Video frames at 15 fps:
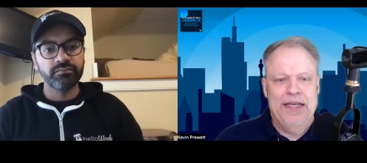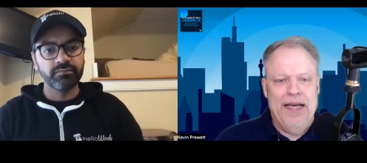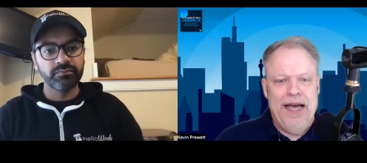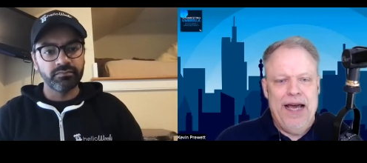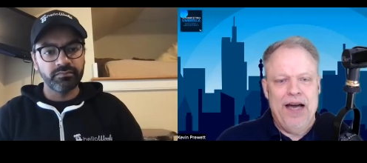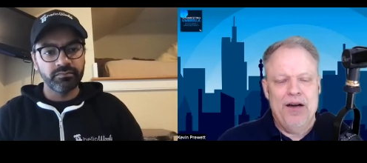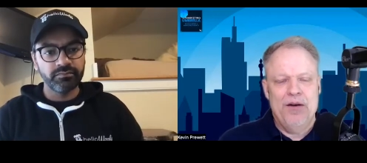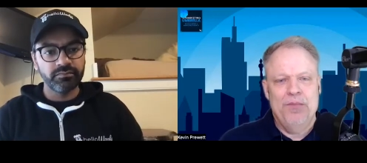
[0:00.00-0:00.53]

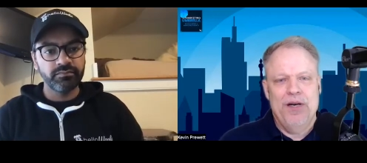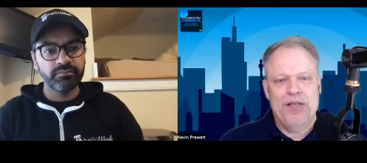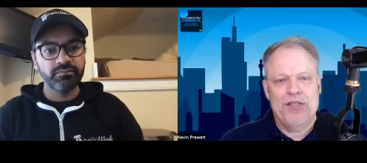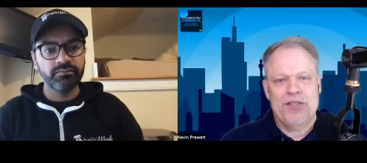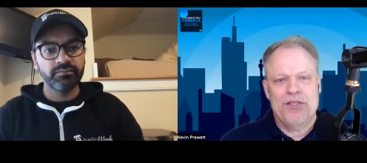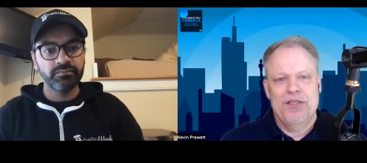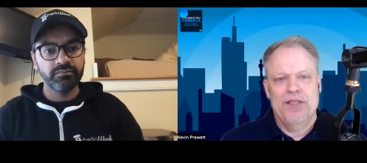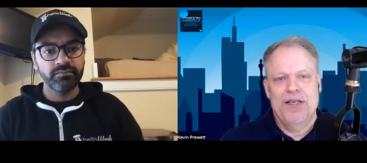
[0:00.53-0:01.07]
Speaker 1: how
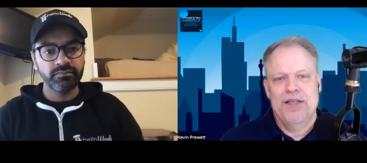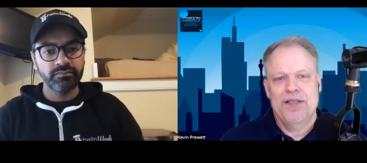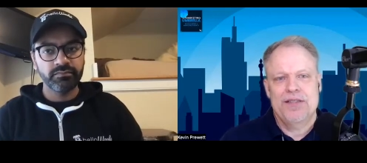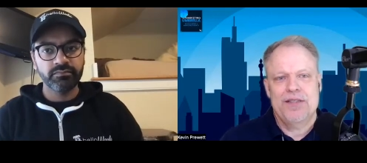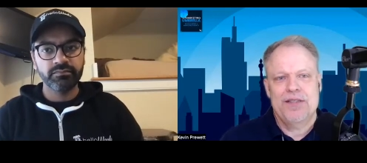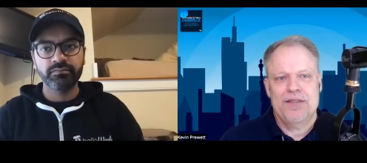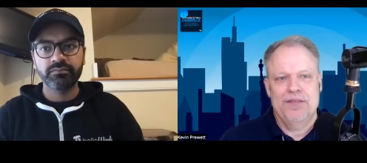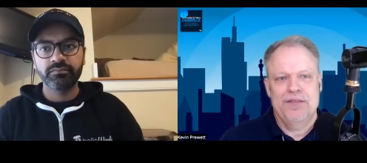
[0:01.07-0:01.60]
much
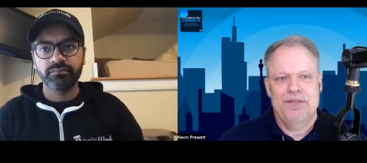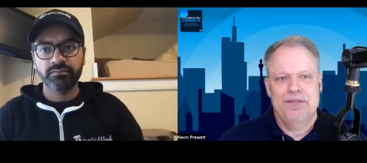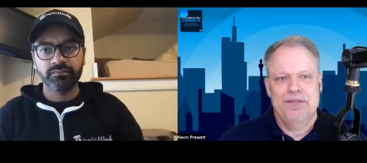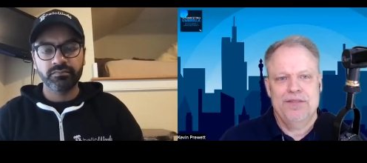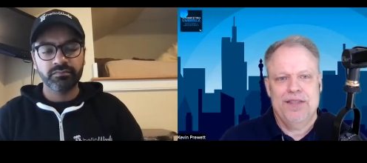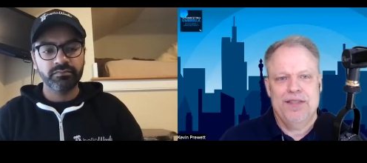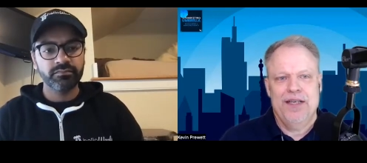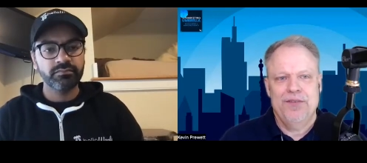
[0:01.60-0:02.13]
does
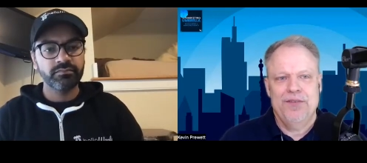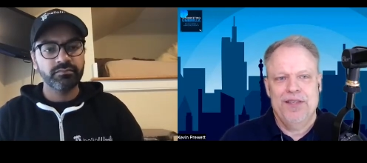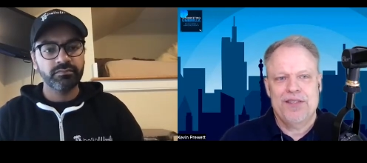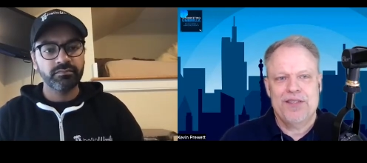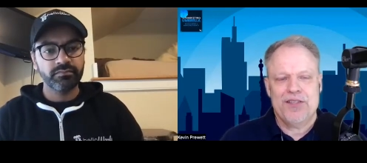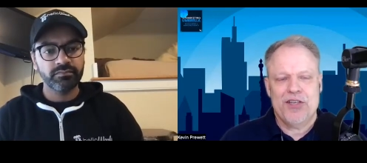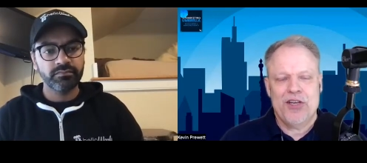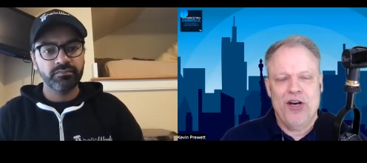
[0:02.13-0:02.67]
kind of
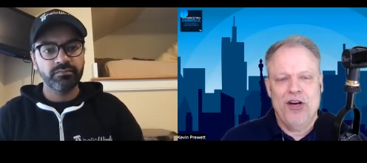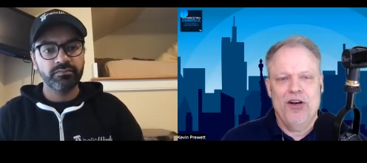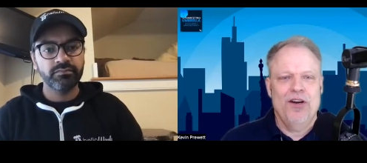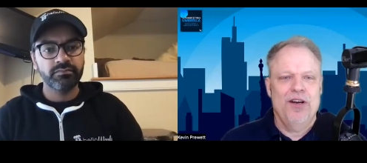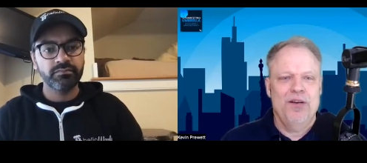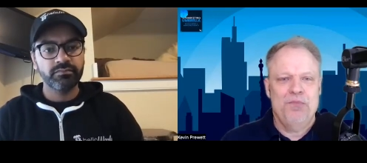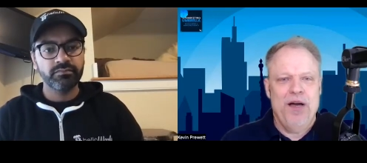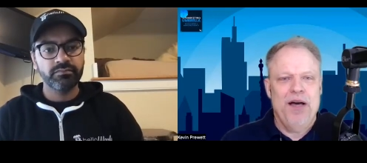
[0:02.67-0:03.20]
its
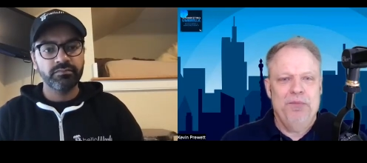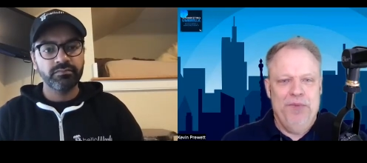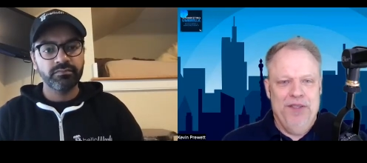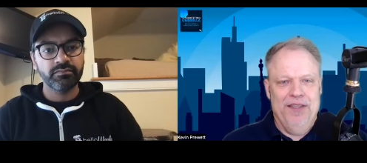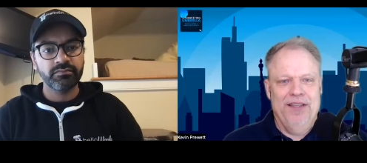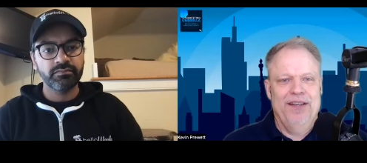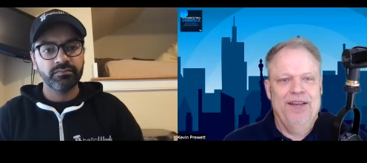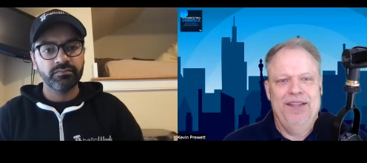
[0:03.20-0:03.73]
current
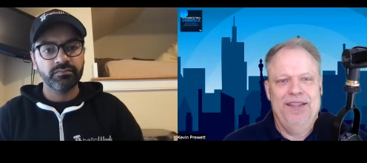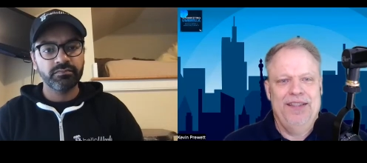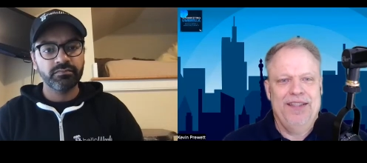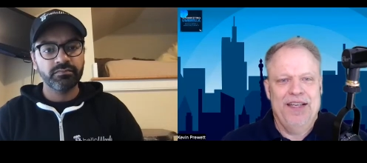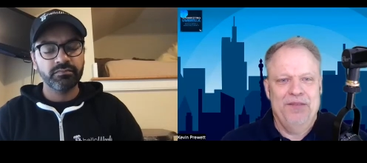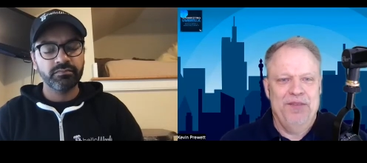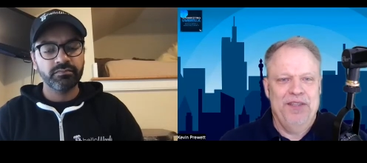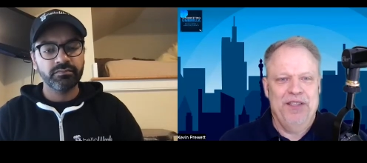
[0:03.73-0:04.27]
popularity
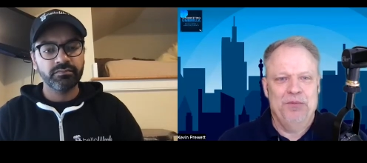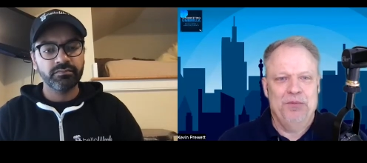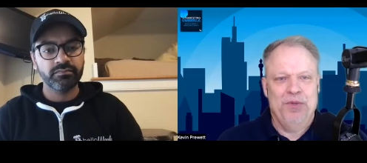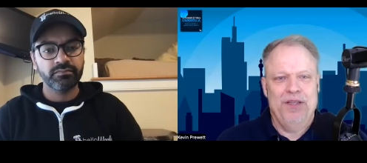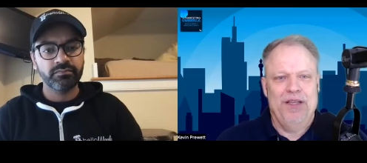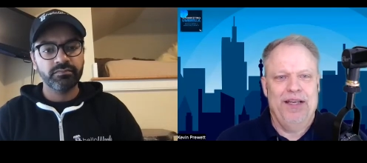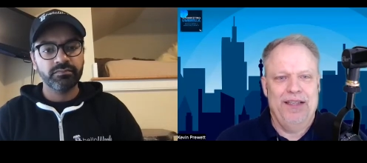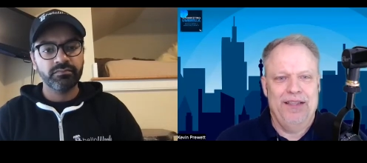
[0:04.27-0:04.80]
come into
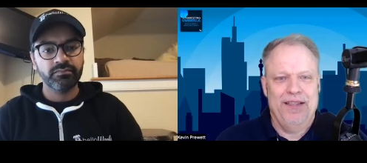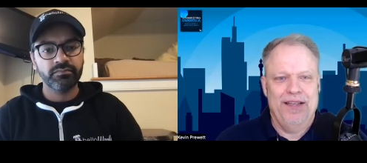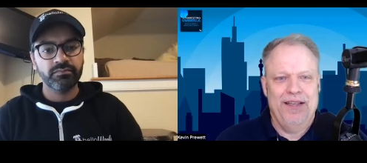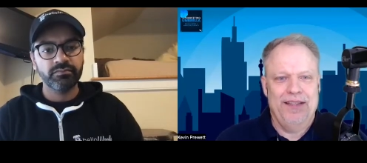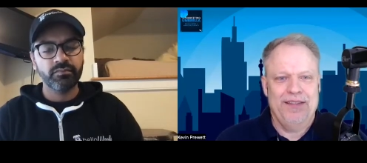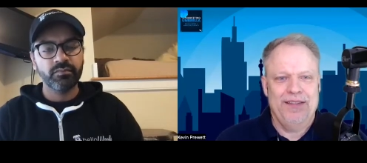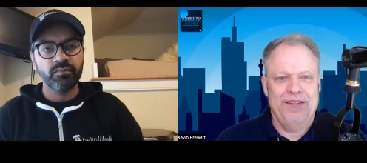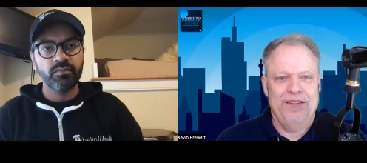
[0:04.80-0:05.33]
play
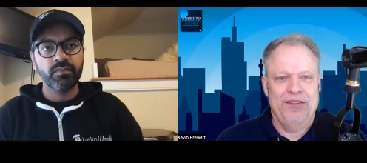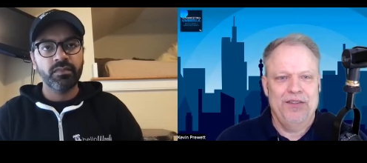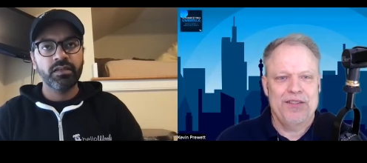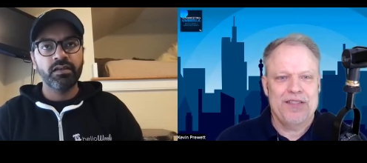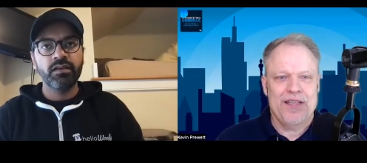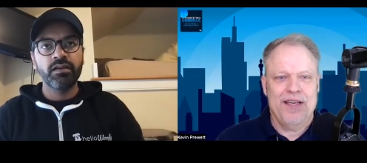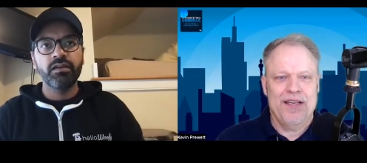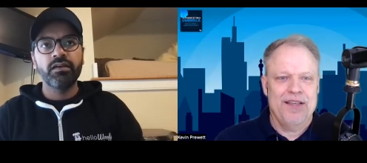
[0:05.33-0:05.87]
like you know
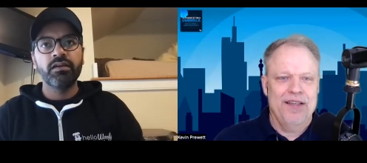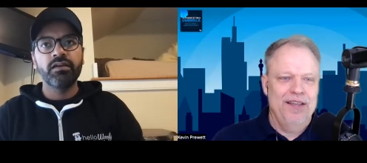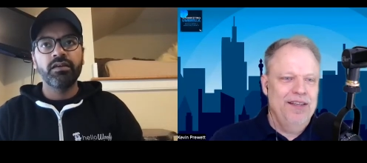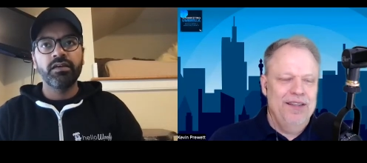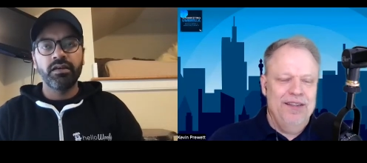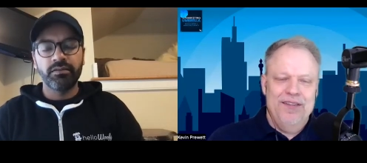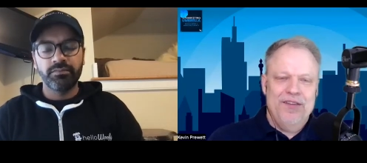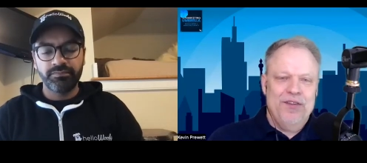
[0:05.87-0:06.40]
it's like
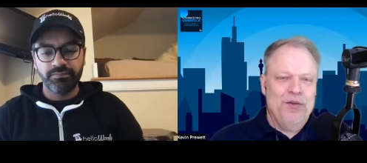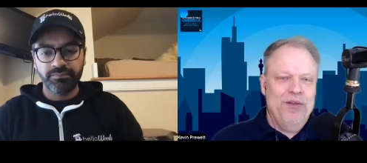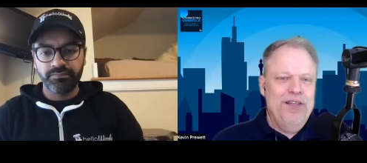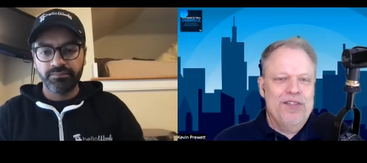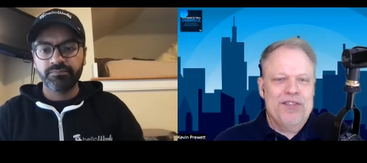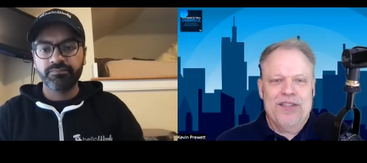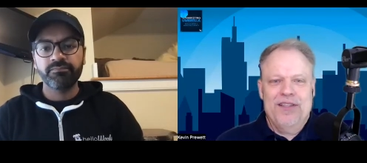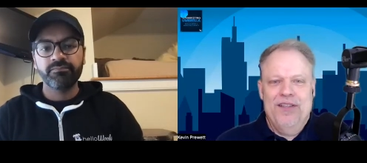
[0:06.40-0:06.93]
yeah three
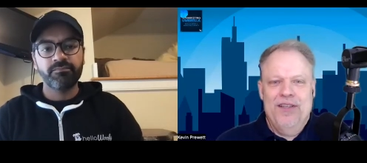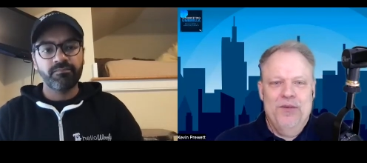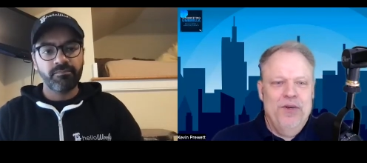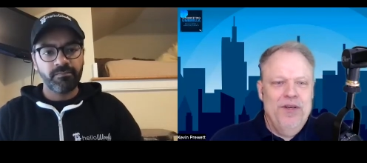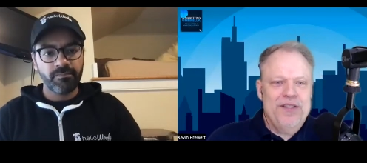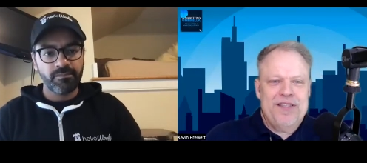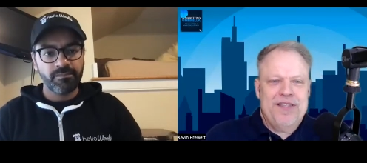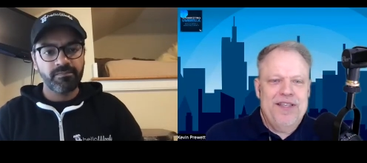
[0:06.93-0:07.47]
years ago
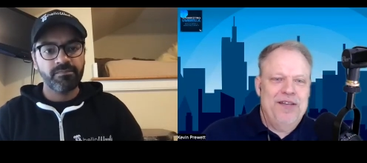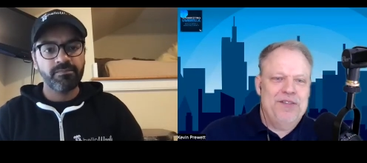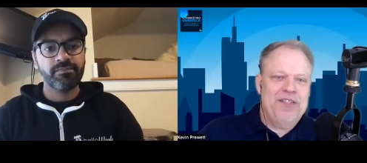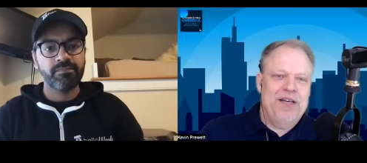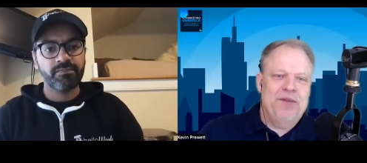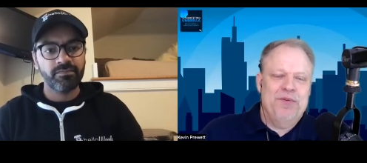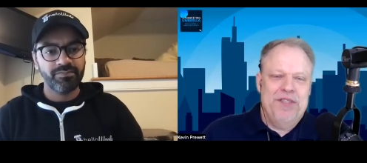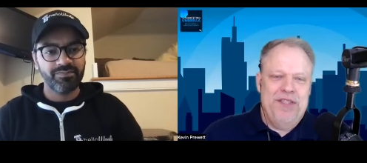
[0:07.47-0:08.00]
boy
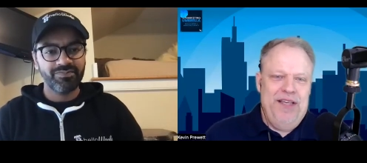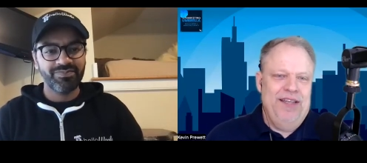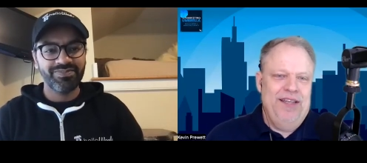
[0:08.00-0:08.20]
snapchat was it